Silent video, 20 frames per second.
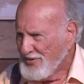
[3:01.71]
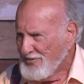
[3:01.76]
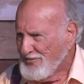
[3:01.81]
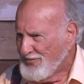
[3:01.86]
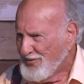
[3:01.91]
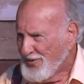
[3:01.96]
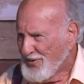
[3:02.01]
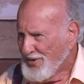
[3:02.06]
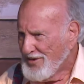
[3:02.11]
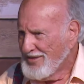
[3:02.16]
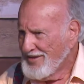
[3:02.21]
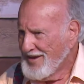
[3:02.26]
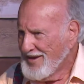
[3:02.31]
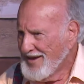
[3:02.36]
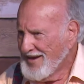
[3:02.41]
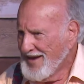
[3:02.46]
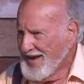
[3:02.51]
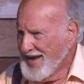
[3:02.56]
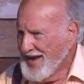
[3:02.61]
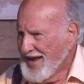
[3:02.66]
forth.
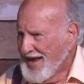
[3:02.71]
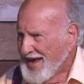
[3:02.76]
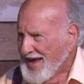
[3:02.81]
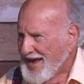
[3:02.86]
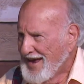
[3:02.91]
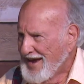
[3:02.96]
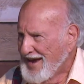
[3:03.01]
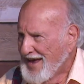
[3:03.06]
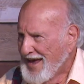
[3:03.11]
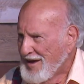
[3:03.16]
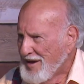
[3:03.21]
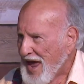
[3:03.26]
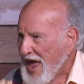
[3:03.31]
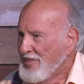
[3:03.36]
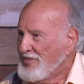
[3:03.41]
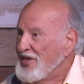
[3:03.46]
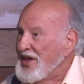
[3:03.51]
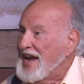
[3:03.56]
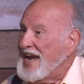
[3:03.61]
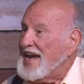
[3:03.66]

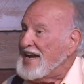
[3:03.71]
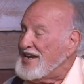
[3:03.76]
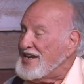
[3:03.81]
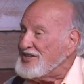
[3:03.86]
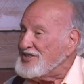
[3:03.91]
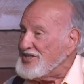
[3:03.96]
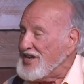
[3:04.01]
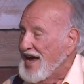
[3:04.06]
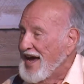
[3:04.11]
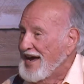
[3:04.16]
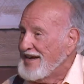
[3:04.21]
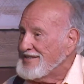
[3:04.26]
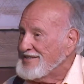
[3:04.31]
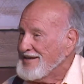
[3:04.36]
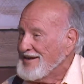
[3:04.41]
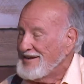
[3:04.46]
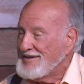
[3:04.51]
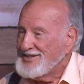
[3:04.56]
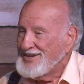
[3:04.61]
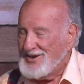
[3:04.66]
And then he decides,
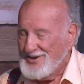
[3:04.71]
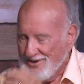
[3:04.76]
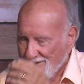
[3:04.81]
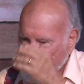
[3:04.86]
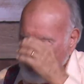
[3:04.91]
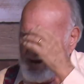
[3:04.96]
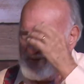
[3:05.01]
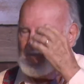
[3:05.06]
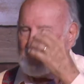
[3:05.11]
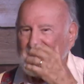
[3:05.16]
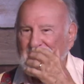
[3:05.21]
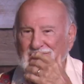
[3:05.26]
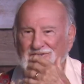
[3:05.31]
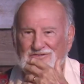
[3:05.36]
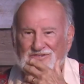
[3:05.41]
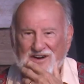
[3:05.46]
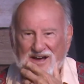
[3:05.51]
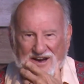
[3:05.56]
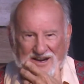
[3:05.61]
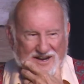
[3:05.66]
you know, I better
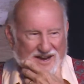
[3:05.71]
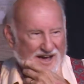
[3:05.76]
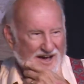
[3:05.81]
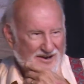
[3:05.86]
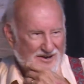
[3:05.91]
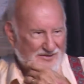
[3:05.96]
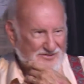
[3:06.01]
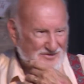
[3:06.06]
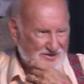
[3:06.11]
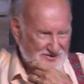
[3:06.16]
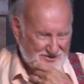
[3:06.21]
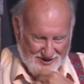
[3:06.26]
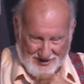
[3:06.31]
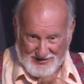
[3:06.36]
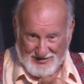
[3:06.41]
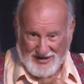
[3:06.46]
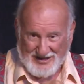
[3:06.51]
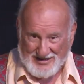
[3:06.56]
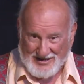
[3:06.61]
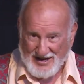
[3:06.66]
find out if this is
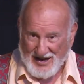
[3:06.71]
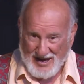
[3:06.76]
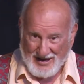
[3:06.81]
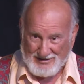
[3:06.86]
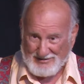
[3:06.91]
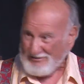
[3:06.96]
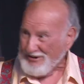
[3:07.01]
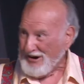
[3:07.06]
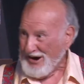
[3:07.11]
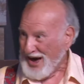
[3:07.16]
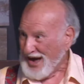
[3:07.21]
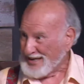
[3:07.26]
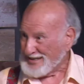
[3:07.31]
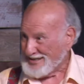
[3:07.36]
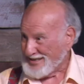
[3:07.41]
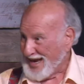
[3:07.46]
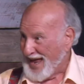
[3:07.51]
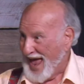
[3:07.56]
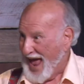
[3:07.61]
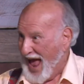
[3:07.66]
what God
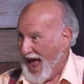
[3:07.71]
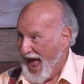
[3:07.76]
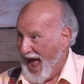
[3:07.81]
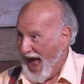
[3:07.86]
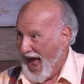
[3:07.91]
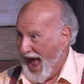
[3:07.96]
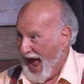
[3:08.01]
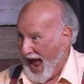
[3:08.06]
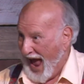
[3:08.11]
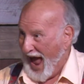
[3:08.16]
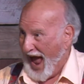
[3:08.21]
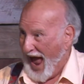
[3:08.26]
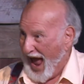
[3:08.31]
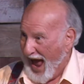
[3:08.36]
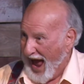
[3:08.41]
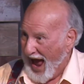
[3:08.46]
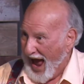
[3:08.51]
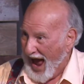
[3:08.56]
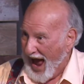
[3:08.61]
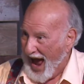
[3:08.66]
wants.
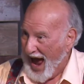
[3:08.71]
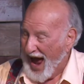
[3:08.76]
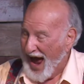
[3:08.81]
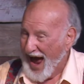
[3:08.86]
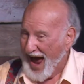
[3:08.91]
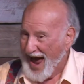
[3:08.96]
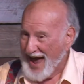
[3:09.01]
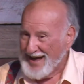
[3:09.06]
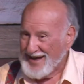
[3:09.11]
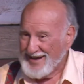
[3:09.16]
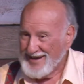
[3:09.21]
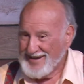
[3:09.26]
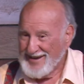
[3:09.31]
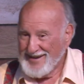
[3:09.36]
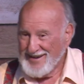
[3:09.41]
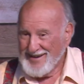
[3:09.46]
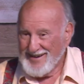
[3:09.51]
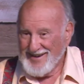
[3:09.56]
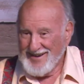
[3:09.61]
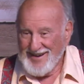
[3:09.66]
Yeah.
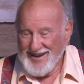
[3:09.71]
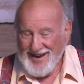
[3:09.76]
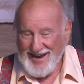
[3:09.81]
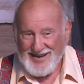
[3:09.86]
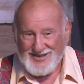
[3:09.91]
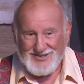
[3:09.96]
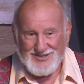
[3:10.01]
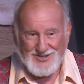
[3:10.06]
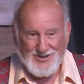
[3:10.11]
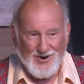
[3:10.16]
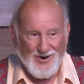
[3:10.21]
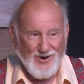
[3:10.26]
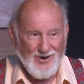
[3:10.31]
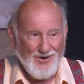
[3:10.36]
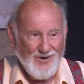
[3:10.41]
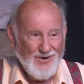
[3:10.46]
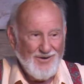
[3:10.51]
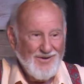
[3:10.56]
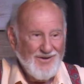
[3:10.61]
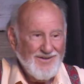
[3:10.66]
And
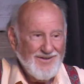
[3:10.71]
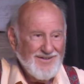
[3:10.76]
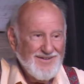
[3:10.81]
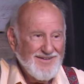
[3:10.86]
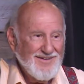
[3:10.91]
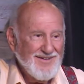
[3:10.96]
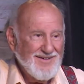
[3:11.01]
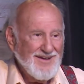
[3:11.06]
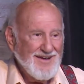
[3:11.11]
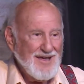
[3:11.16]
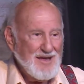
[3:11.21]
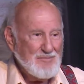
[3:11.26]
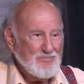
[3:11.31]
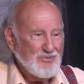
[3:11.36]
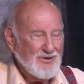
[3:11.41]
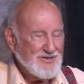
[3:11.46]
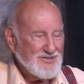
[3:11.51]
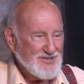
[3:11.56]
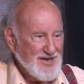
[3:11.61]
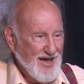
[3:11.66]
so he
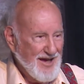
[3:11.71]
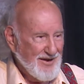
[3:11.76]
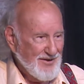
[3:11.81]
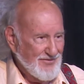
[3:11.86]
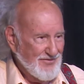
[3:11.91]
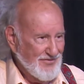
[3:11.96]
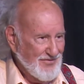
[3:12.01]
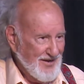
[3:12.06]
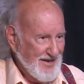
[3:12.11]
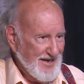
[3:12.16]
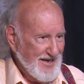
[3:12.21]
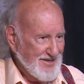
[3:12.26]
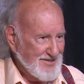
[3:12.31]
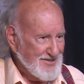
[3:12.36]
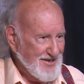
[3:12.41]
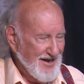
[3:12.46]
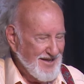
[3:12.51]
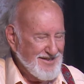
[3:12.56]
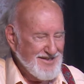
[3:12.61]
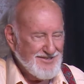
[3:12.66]
puts out a fleece.
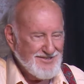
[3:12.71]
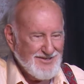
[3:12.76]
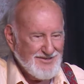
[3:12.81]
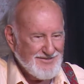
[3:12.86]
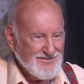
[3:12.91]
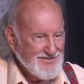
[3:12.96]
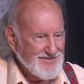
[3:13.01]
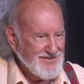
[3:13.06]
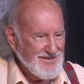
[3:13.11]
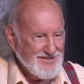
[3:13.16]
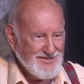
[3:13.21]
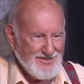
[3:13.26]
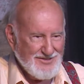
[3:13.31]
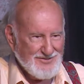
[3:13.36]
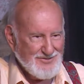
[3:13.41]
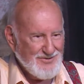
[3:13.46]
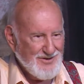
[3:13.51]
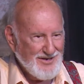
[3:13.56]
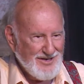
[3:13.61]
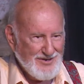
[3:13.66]
Now, this is
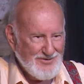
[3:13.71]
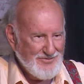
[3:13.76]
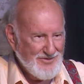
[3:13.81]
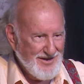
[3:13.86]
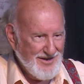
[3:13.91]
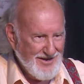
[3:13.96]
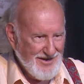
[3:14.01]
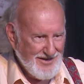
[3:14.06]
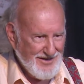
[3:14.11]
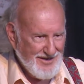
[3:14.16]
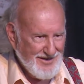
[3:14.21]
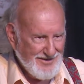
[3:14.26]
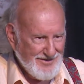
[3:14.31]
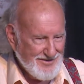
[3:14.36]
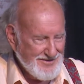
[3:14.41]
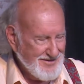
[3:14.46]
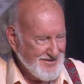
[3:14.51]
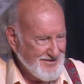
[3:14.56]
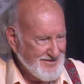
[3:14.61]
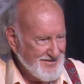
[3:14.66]
really ridiculous.